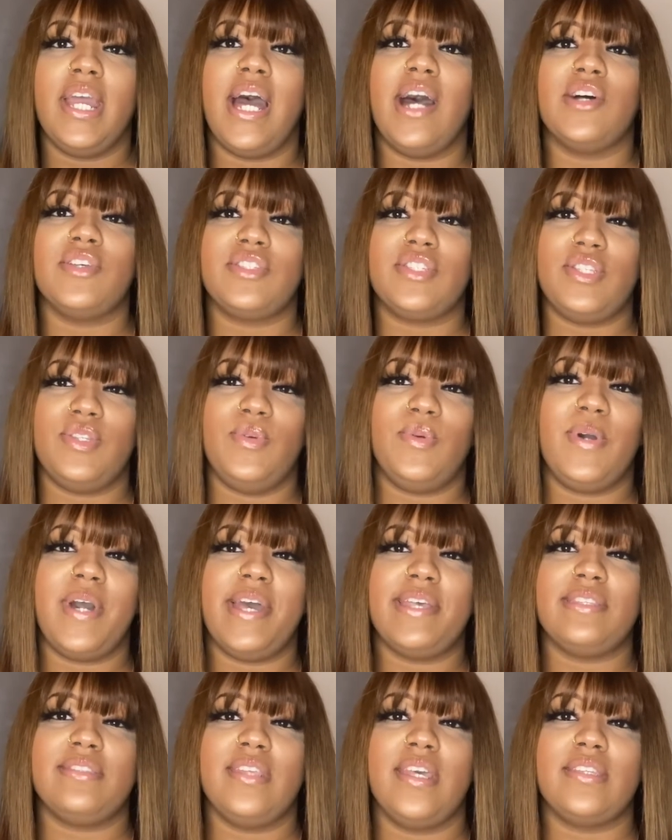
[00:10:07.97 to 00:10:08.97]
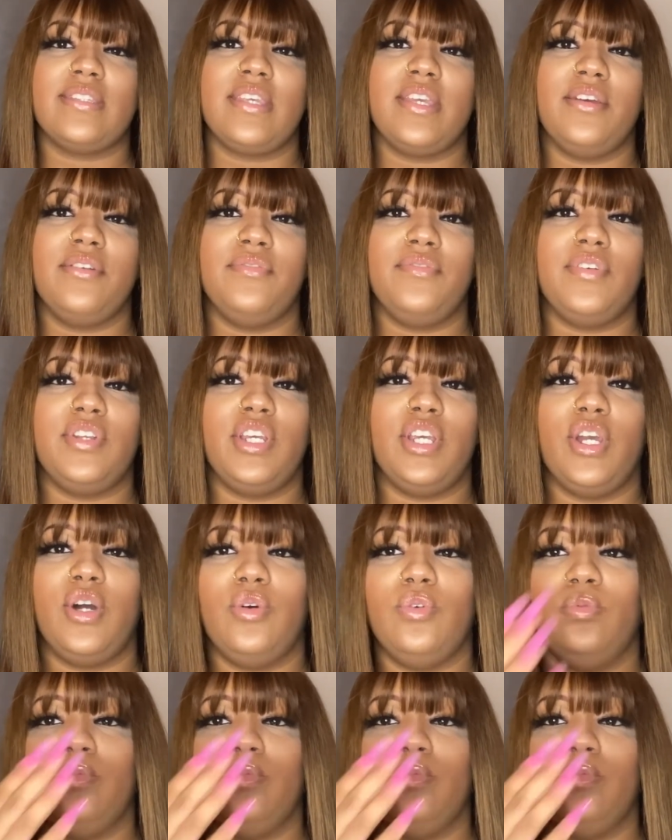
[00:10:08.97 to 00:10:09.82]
I'll see you guys next hair video.